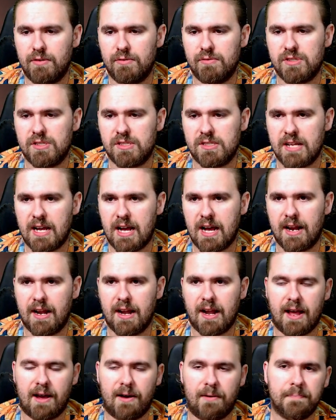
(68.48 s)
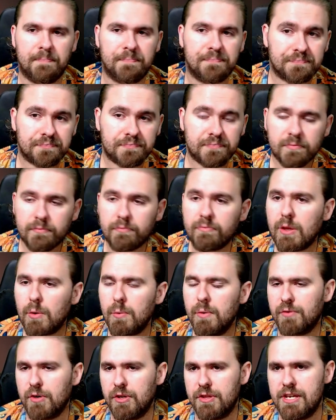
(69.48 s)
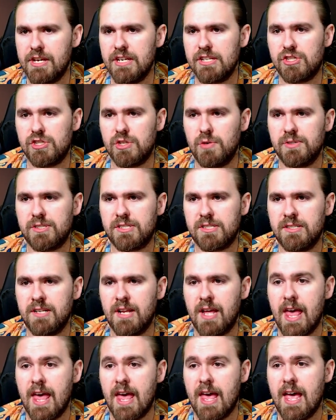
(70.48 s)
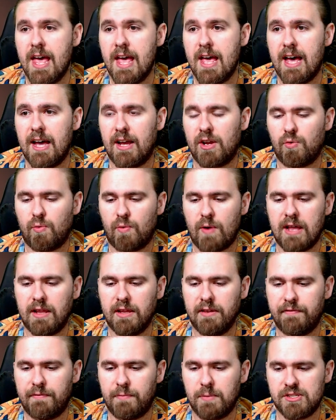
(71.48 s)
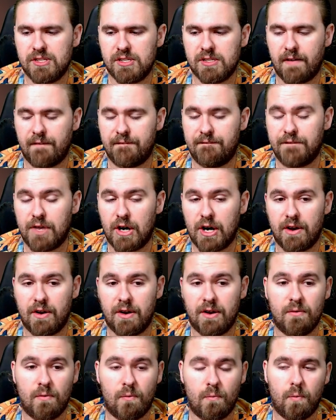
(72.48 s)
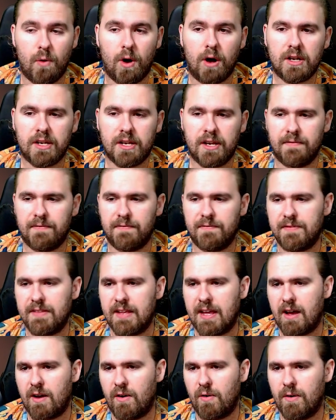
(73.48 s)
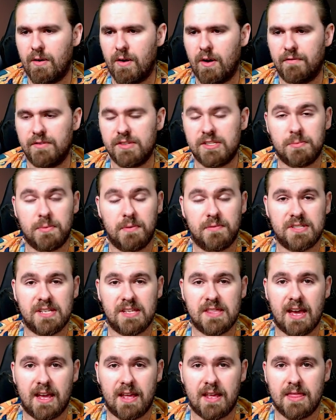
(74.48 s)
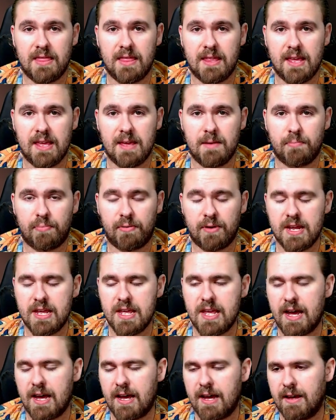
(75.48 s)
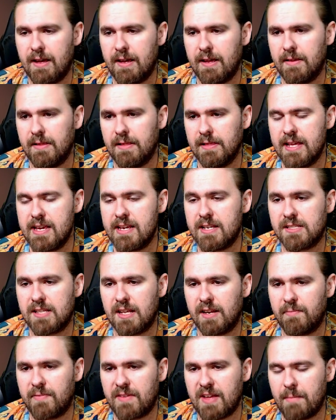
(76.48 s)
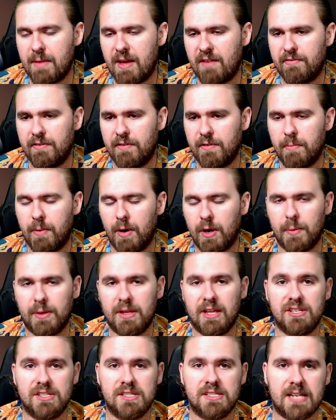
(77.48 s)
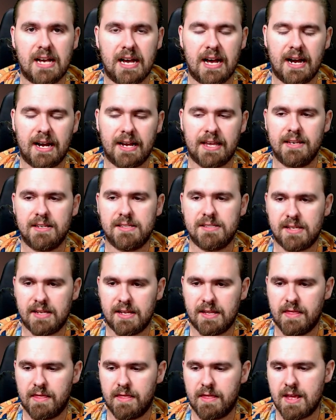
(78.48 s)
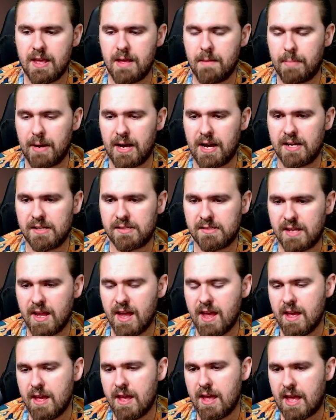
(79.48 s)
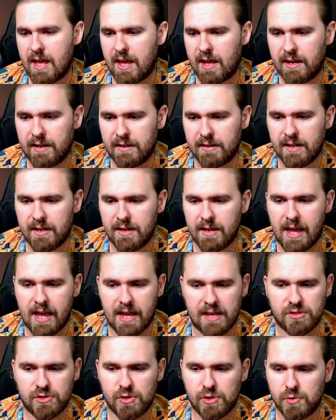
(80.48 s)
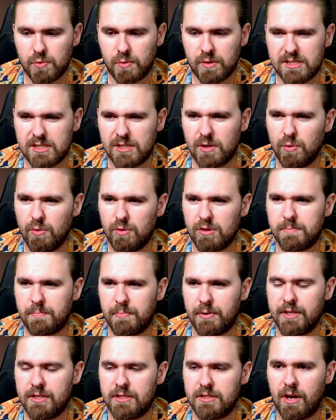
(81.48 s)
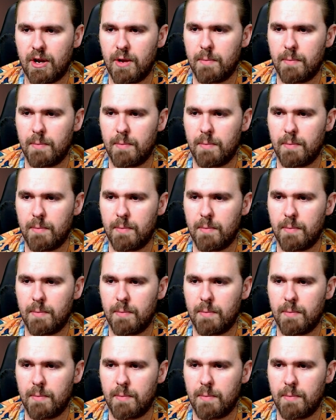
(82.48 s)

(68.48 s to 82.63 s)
starter now. We've got the Hisuian Growlithe, which is Fire and Rock. Now, obviously, we've seen that in the pre-leaks that have come out for Pokemon Legends Arceus in the past. And as usual, it still looks pretty dope,